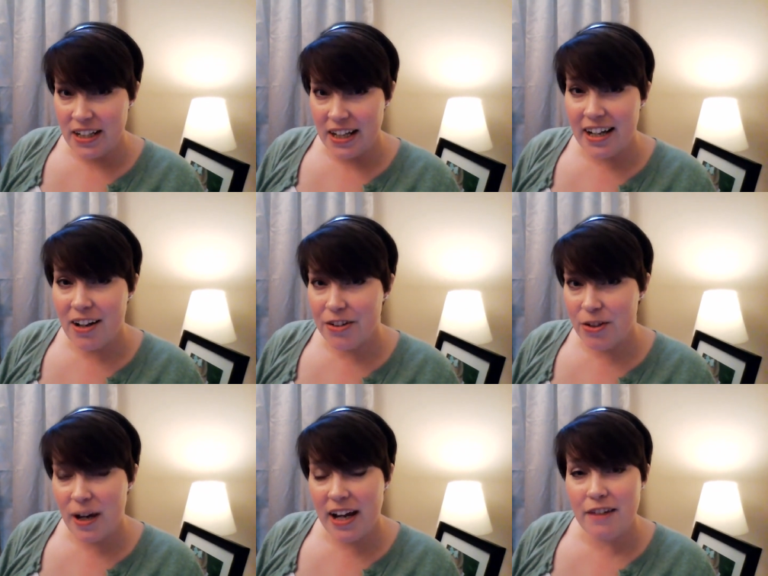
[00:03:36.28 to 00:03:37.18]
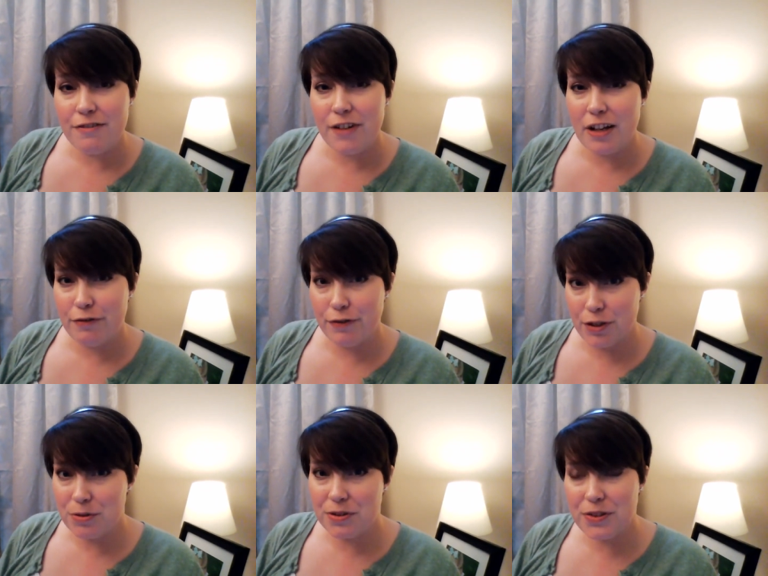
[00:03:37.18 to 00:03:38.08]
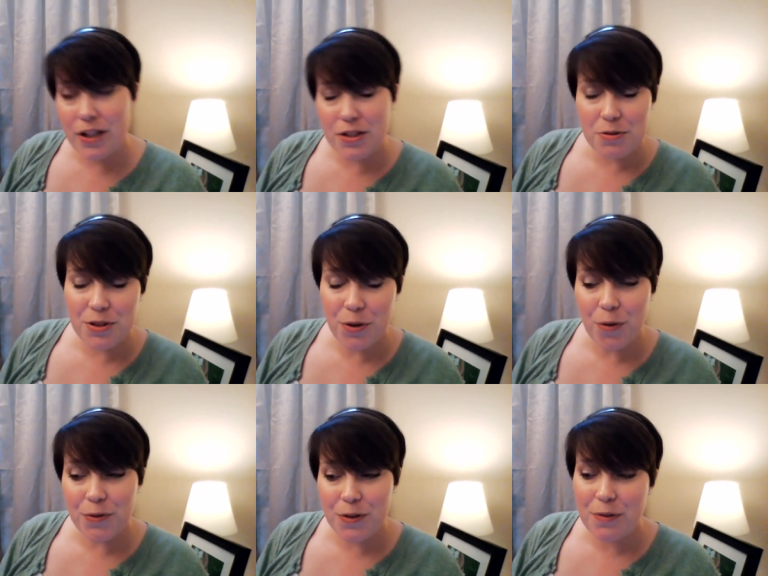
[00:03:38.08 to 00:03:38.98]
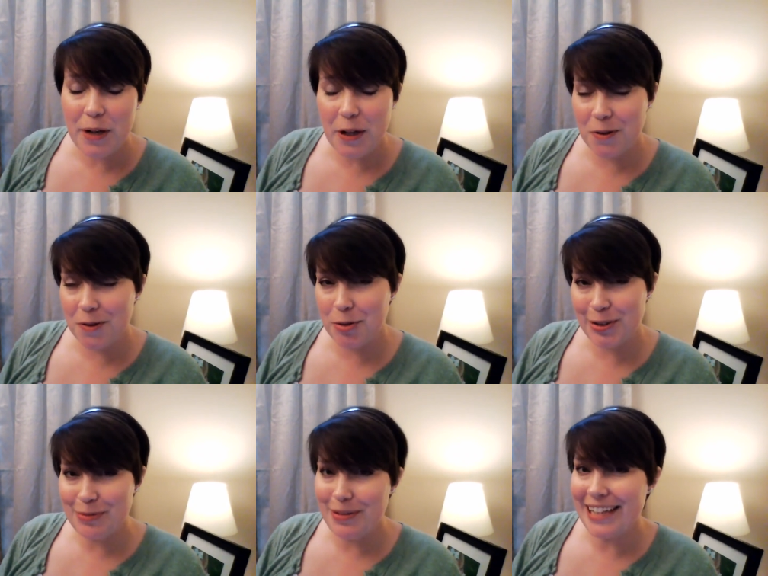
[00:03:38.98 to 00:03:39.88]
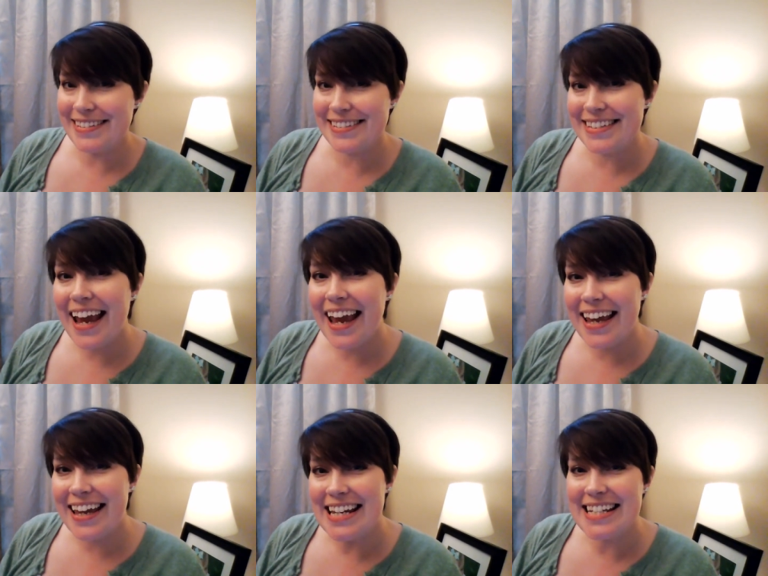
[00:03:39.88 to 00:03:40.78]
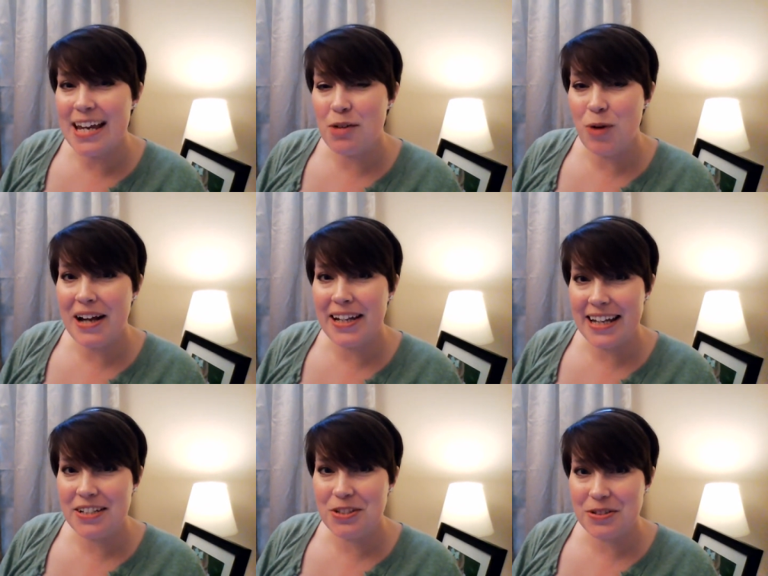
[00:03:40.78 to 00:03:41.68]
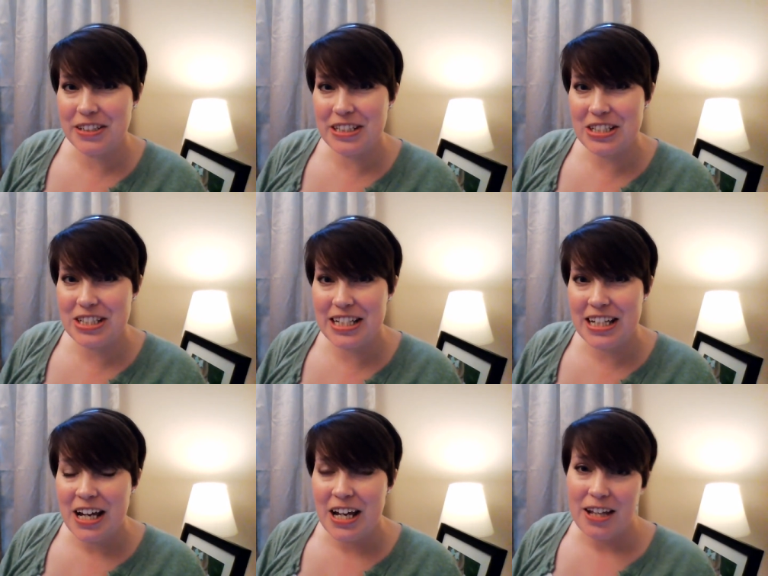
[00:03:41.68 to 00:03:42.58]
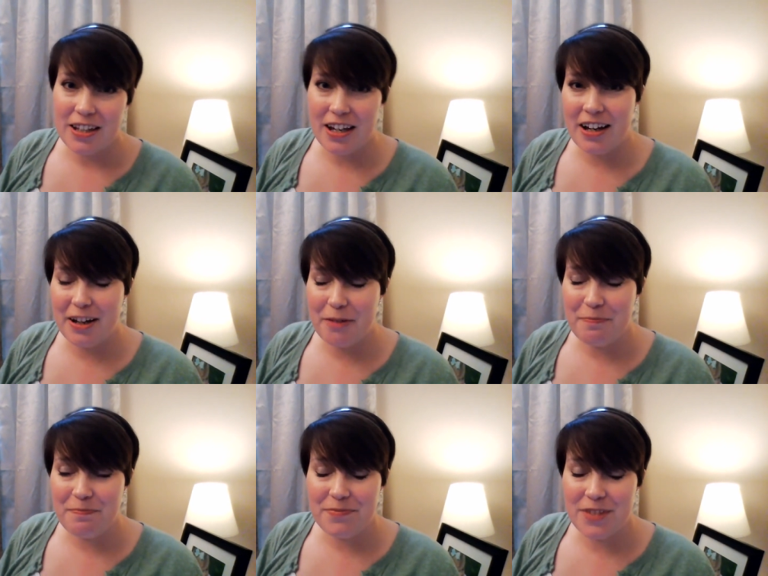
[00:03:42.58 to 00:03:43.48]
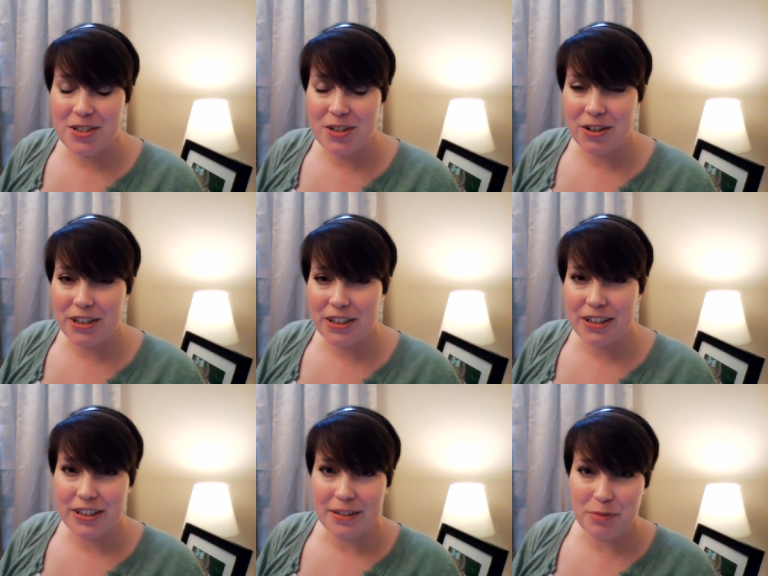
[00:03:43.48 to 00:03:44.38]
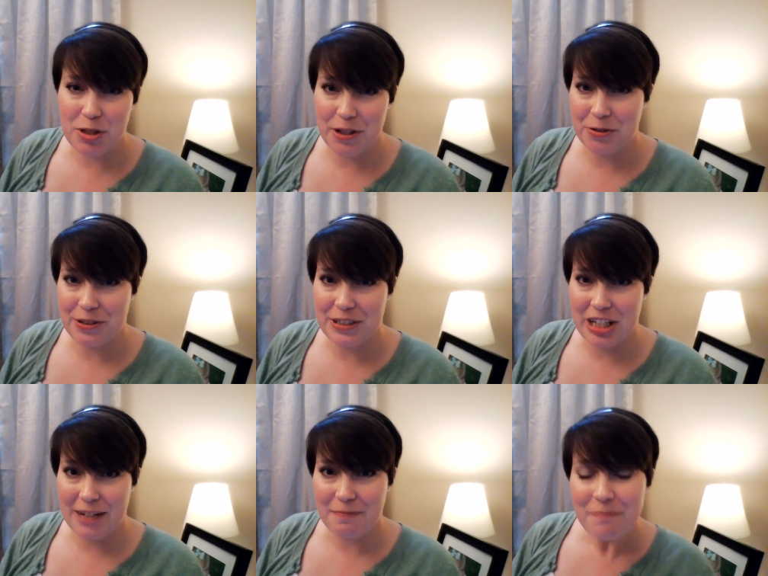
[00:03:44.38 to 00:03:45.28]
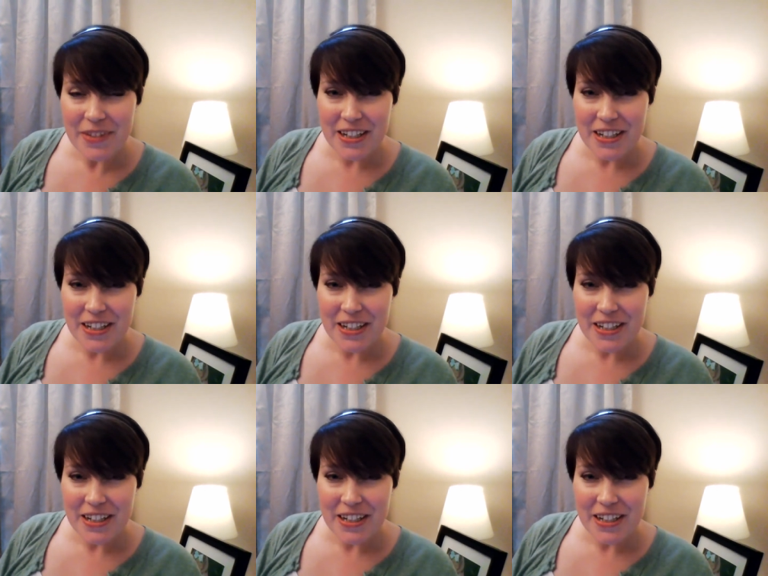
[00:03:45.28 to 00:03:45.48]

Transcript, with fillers: I also have Flukes, a new adult paranormal romance, and a YA trilogy, the Dark Betrayal Trilogy.